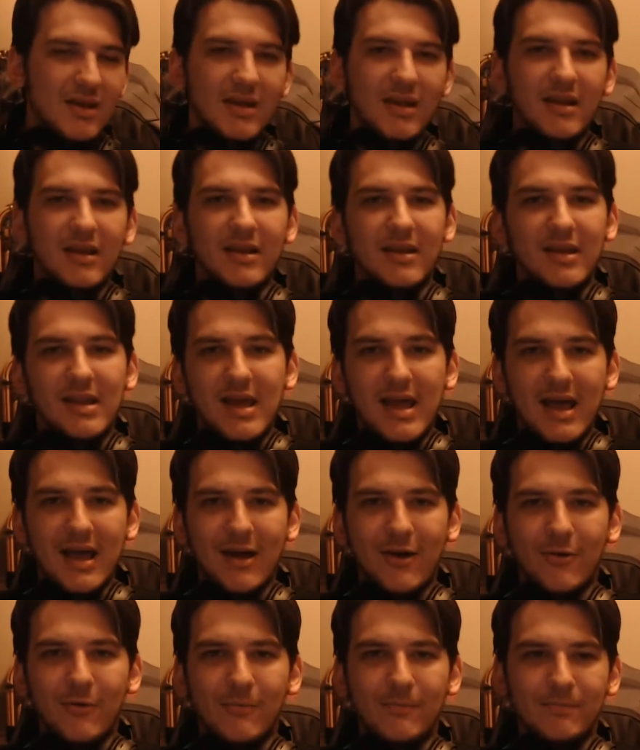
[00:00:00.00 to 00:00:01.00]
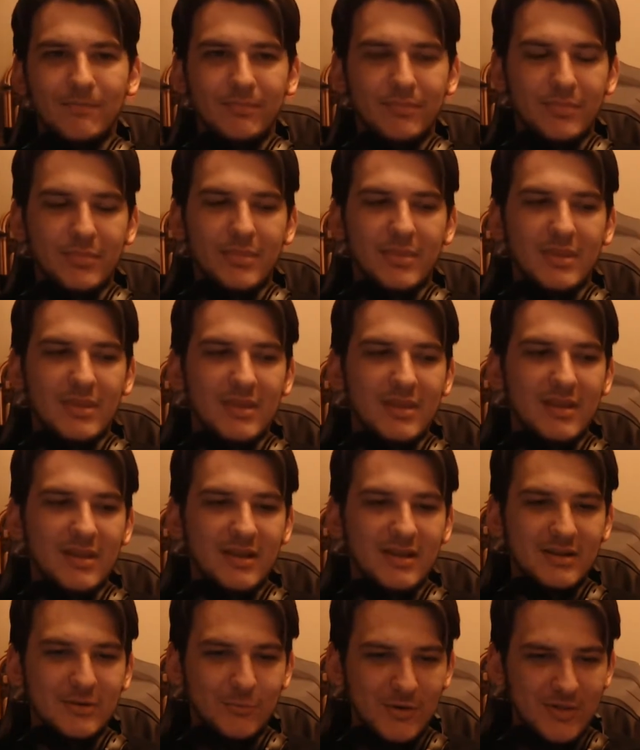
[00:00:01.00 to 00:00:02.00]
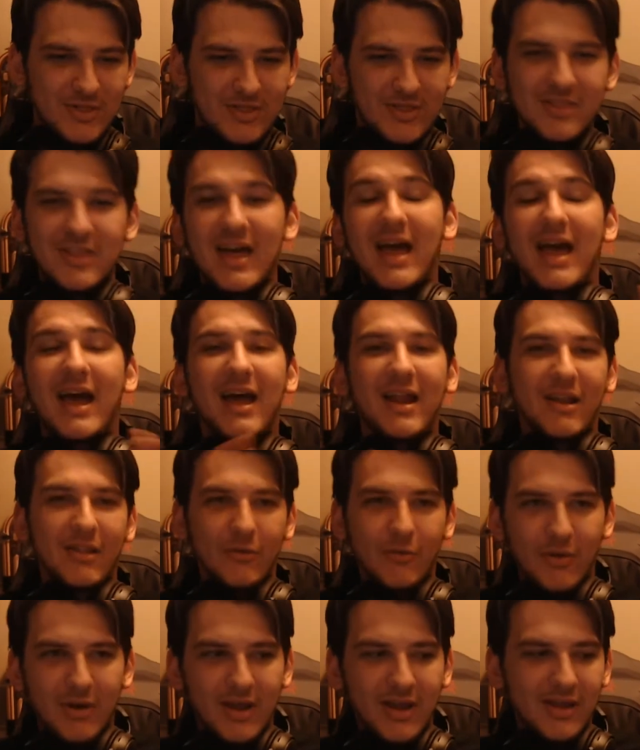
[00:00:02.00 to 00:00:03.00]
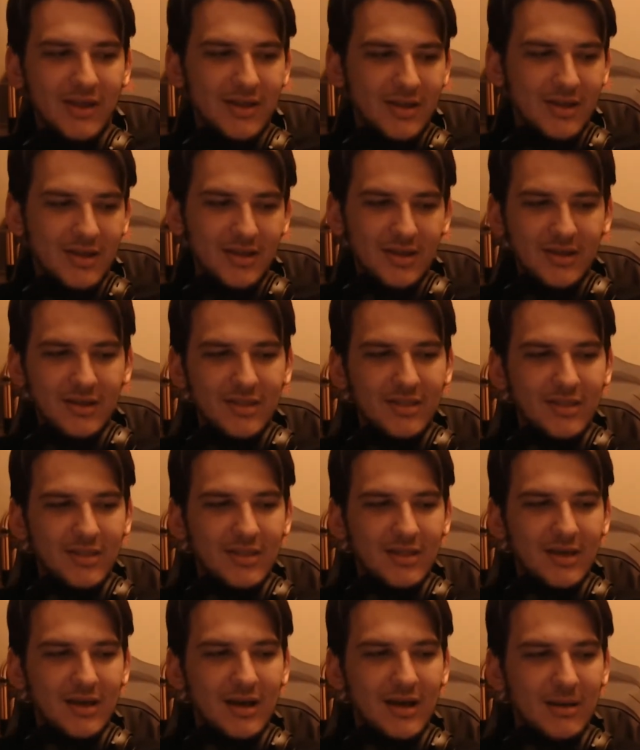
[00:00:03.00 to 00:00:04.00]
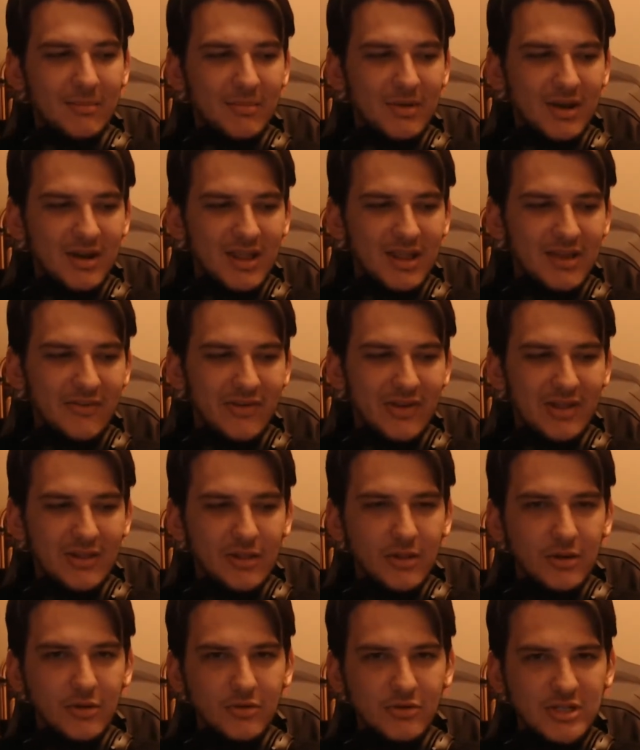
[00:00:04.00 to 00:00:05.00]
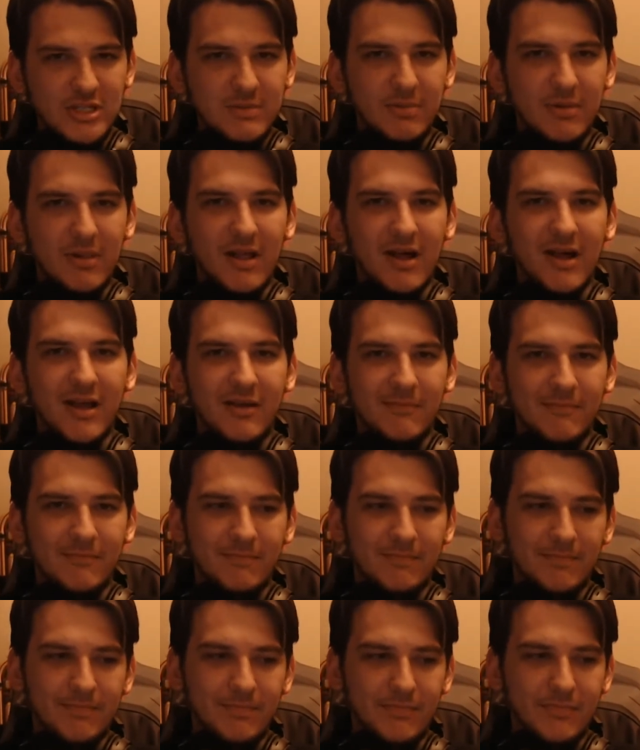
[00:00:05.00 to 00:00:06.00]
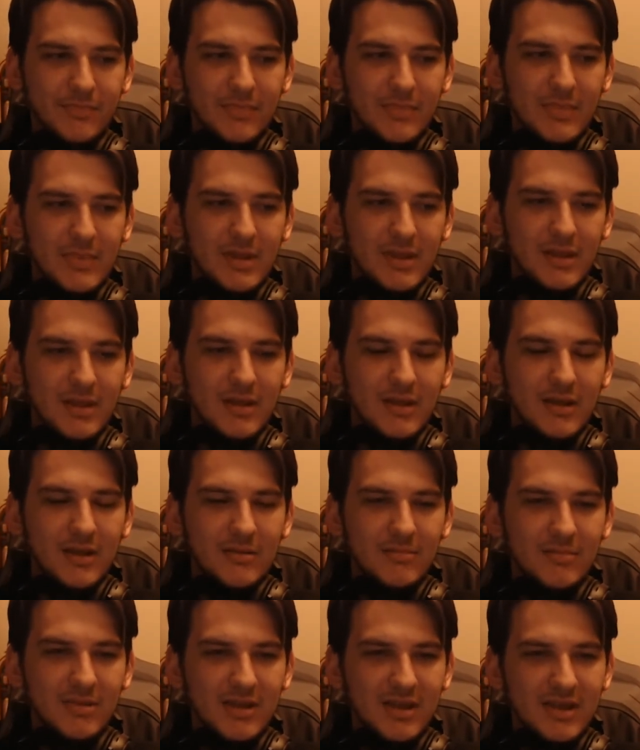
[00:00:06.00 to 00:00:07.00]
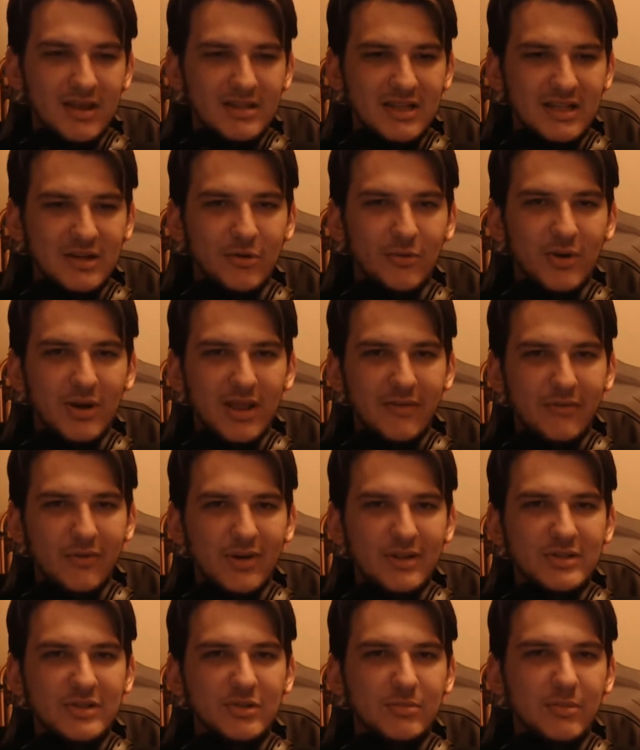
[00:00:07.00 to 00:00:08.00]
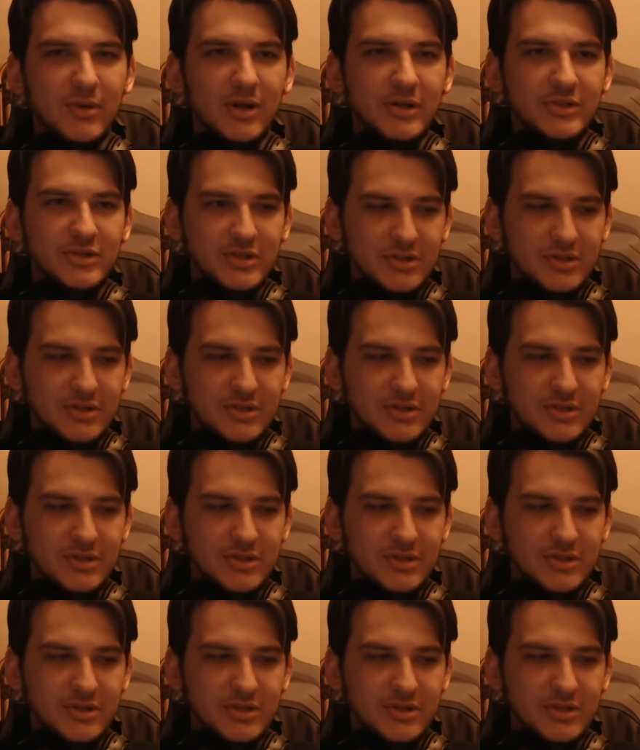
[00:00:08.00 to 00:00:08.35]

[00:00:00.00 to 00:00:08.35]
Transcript: Now, with that out of the way, I'm going to give a loose plot, because I don't want to give away too much.